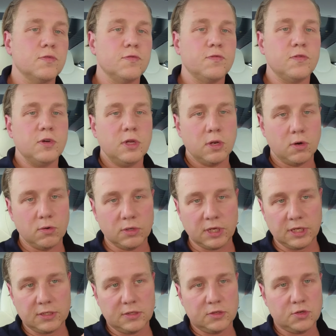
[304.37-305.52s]
of long
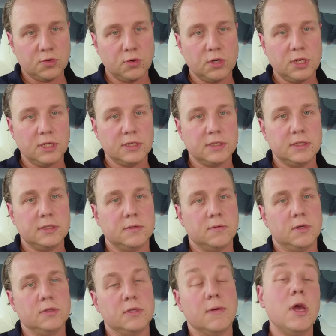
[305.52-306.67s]
distance, short distance, and
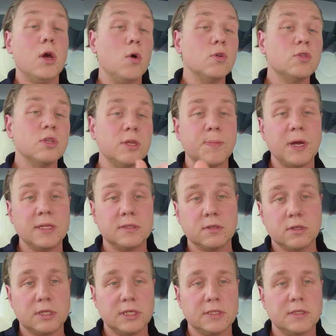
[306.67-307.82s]
whatsoever. Also depends
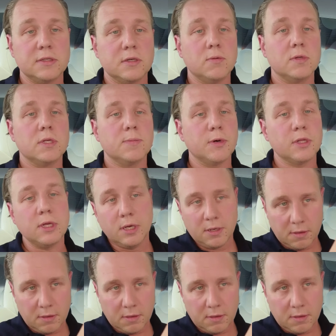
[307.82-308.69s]
on the distance, obviously. But